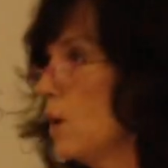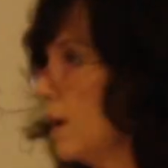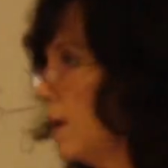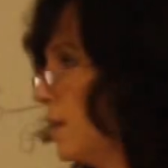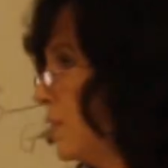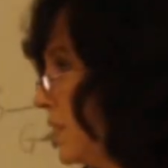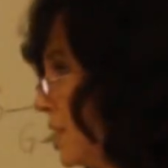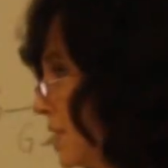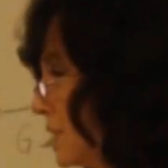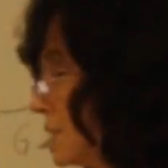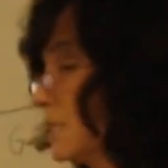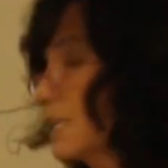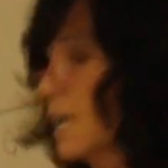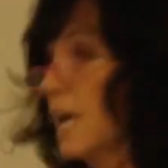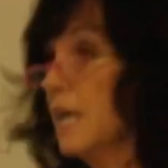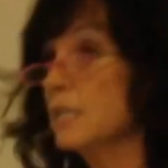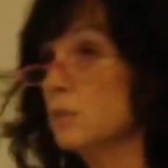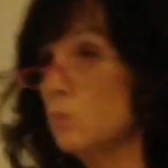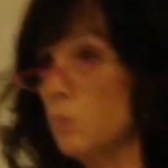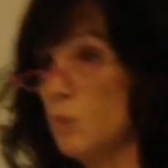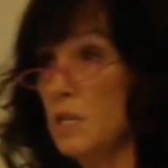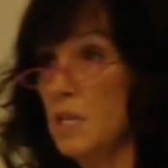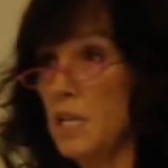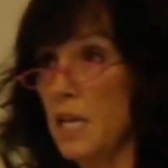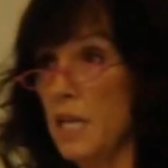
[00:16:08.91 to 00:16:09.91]
In this
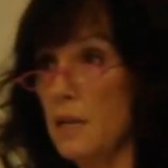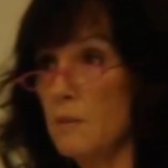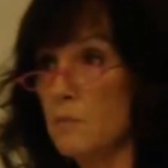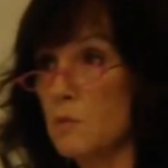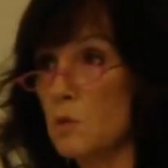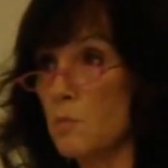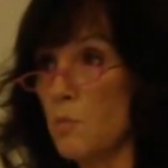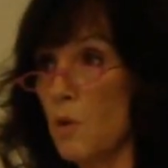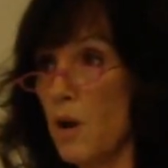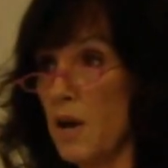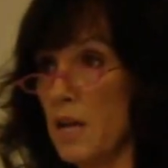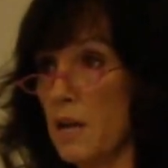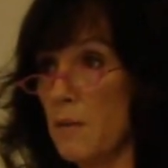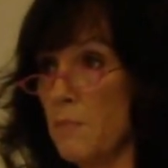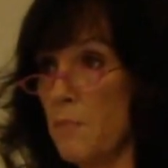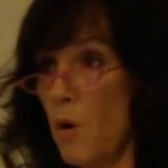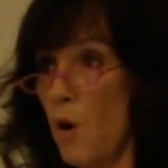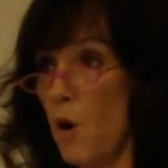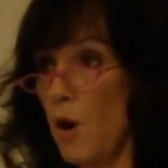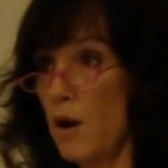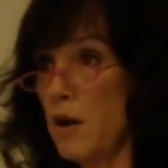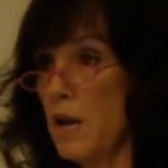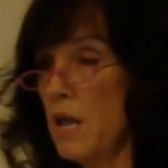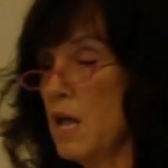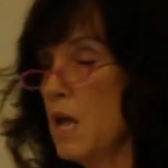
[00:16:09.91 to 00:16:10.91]
case, we need them to break
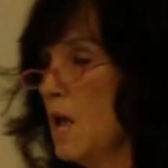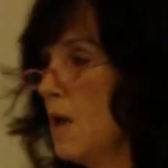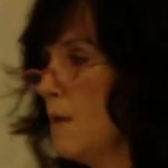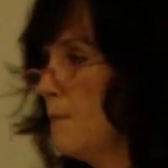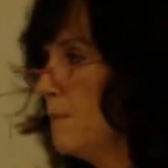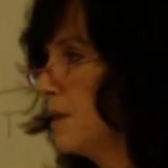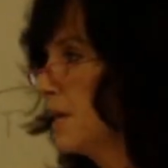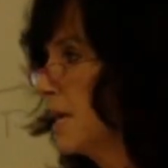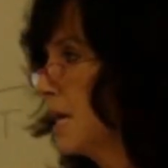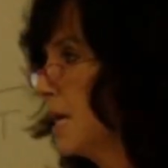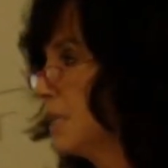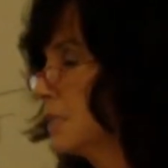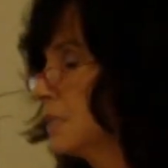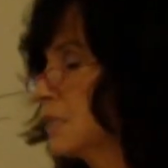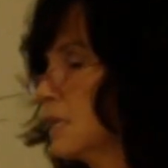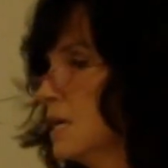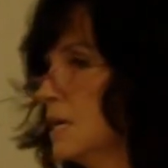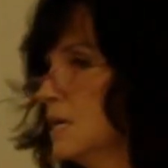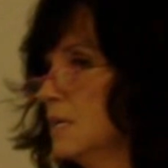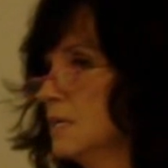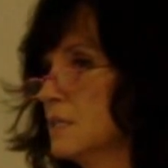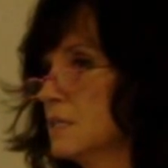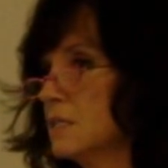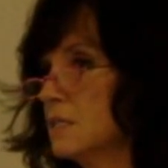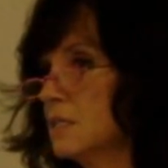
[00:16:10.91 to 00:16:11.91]
apart because
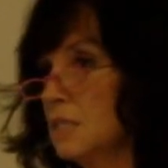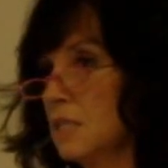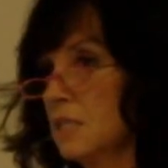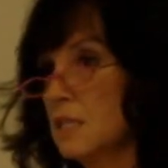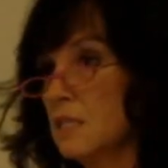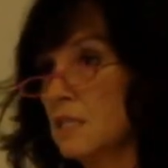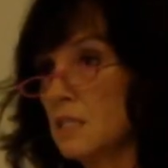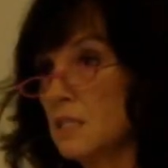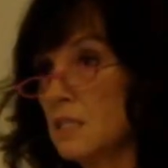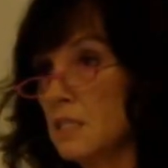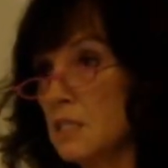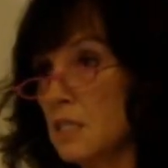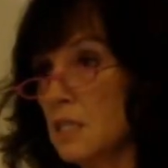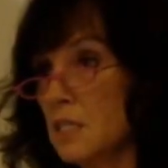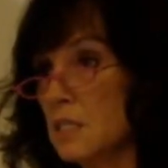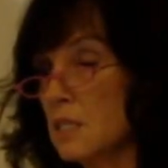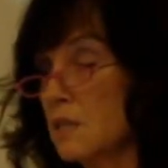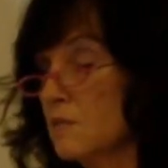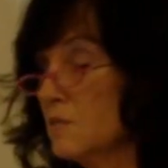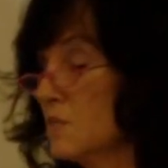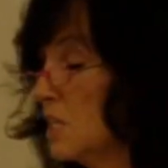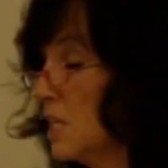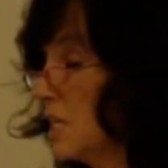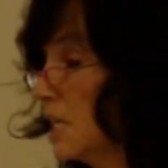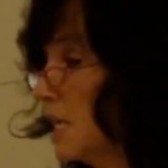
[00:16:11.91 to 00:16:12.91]
synthesis
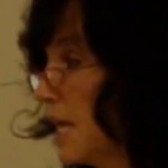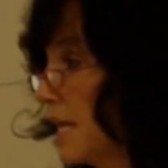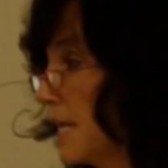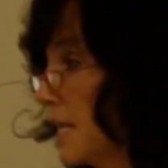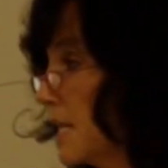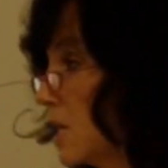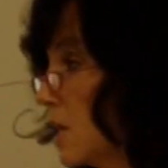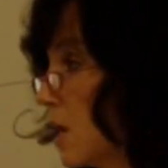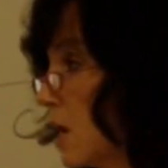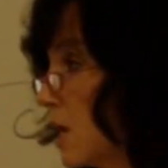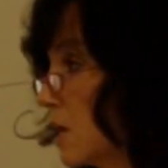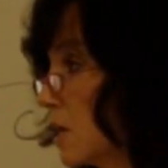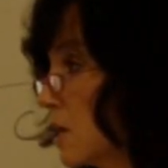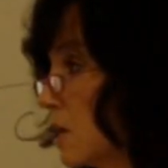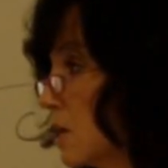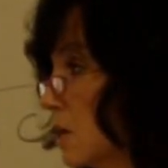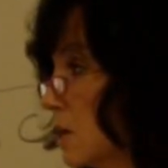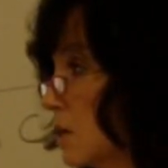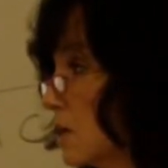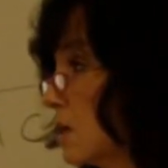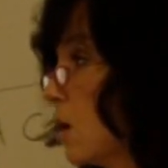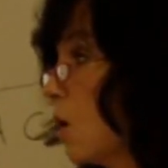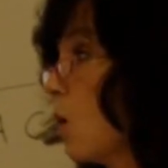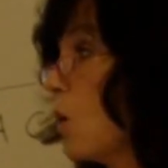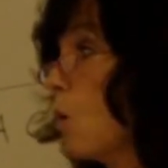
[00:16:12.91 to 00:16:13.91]
of DNA cannot
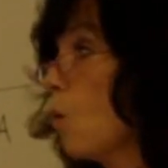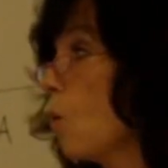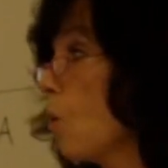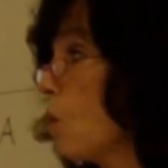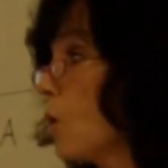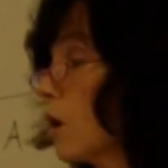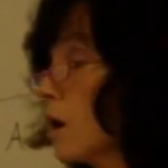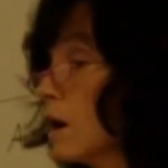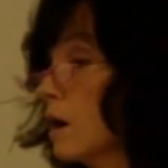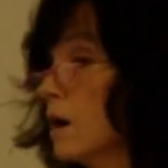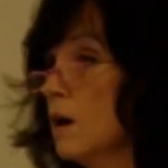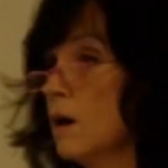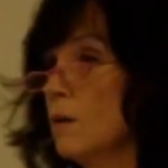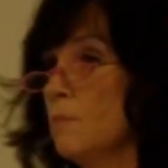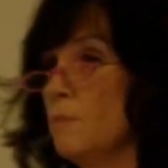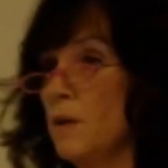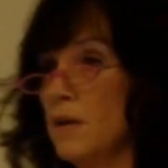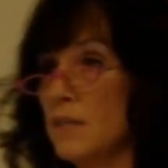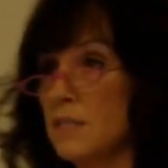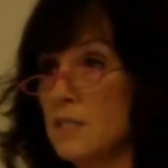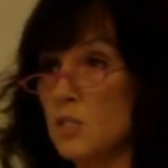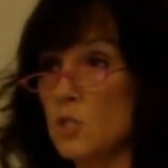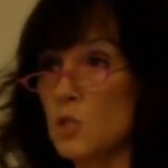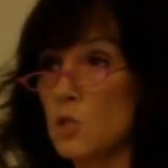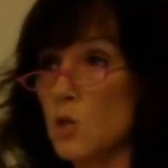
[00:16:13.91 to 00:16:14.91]
occur or
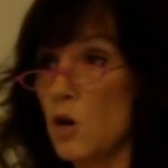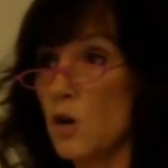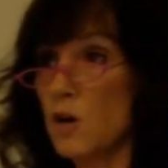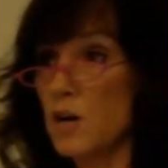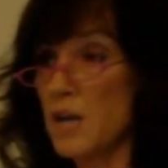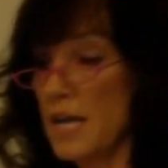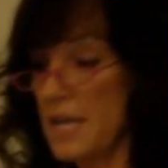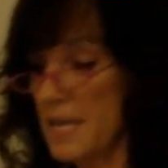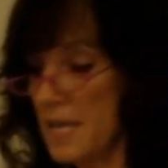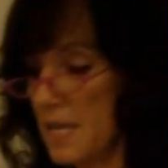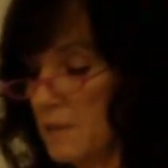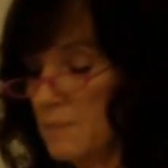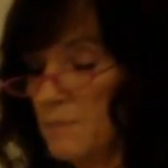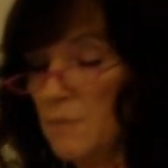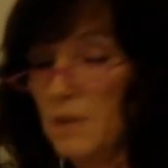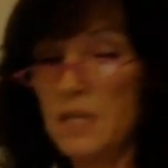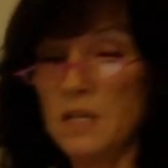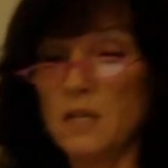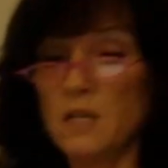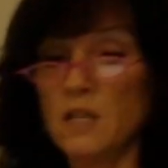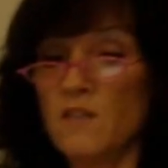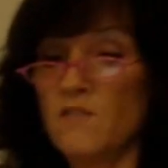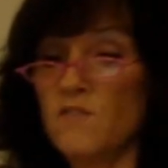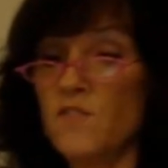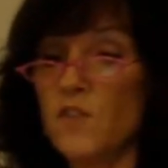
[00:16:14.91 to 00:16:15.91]
messenger RNA can
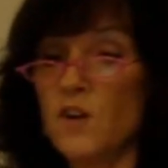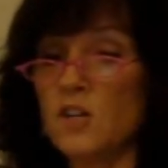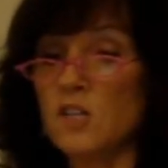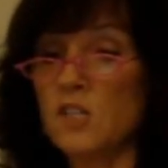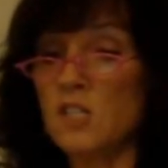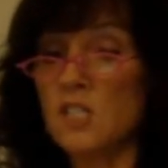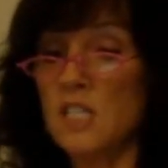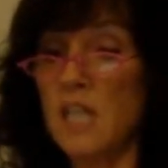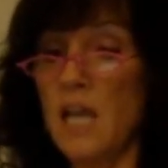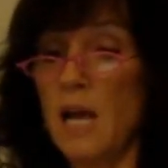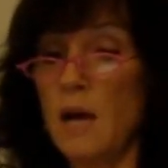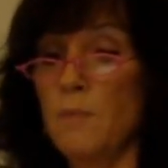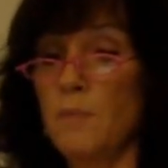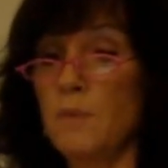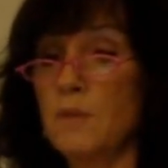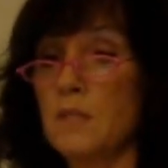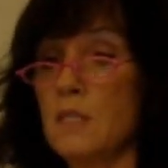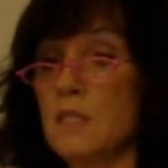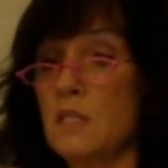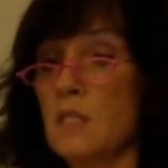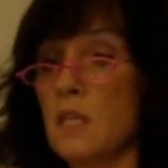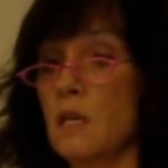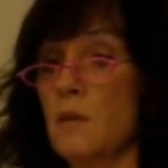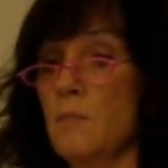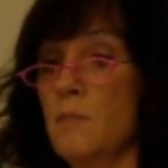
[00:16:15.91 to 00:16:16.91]
be. The first step is
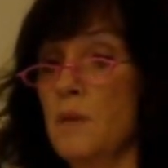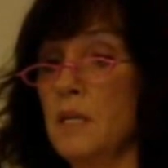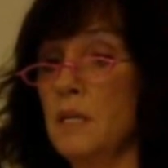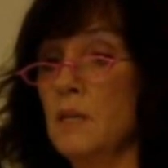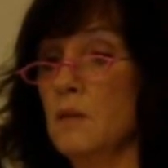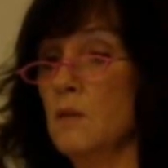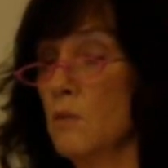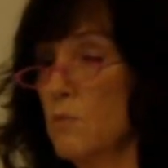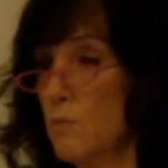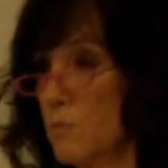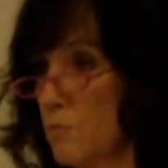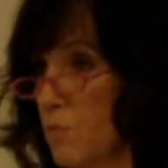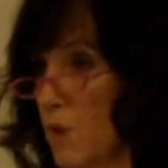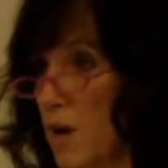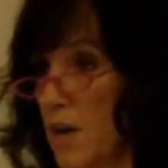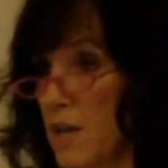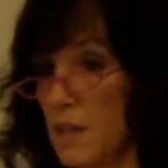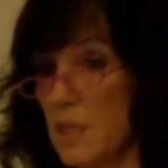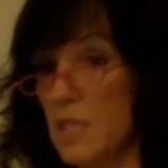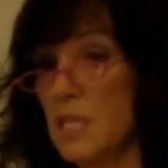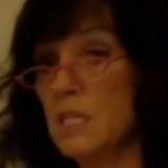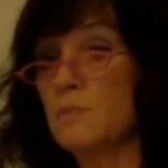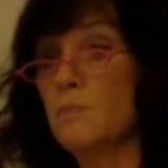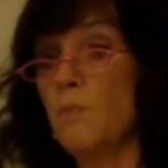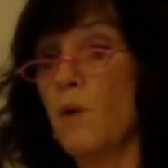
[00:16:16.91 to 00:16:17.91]
it's going to be
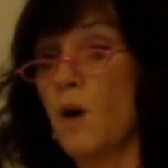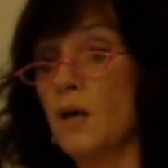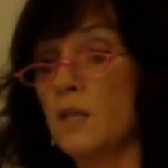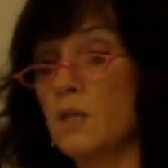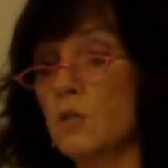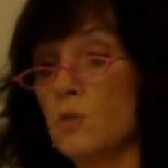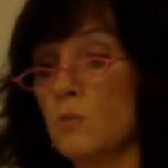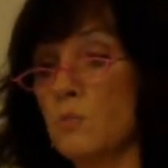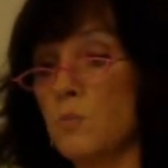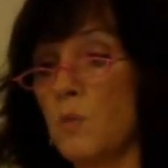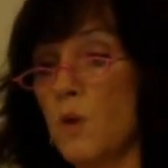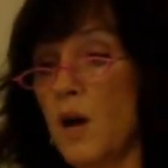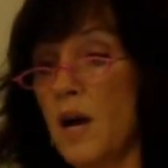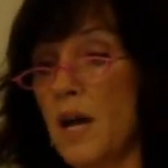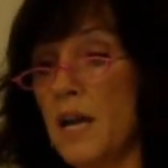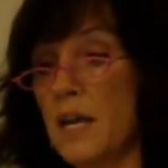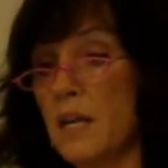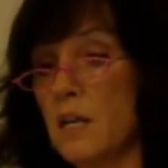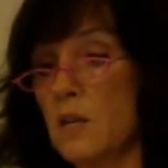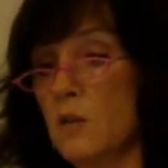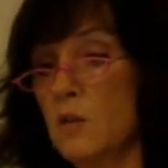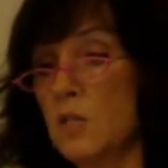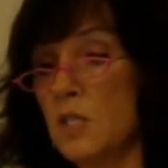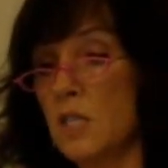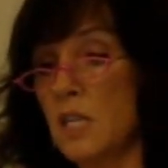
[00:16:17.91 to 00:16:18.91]
break, these bonds will break.
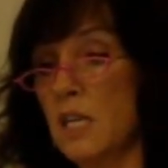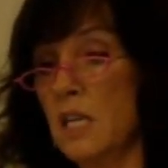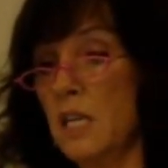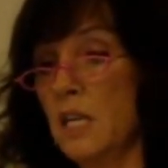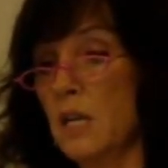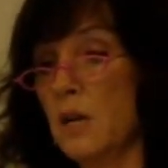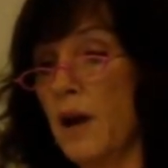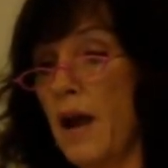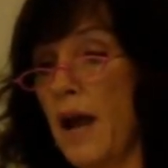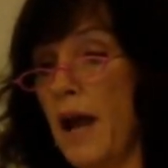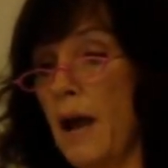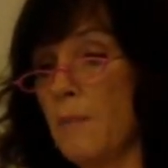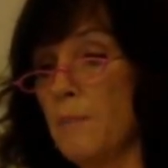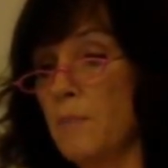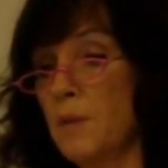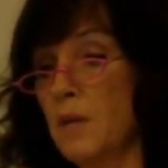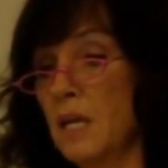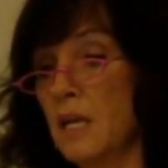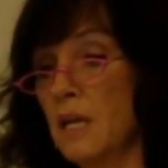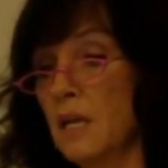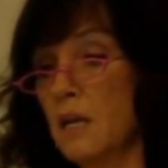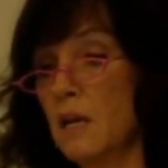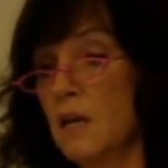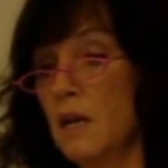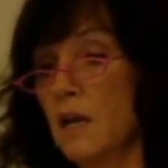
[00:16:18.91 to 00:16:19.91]
You see it here
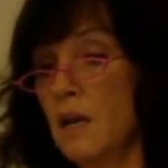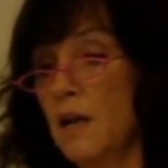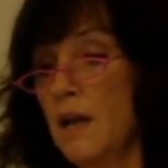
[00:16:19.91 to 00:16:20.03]
happening.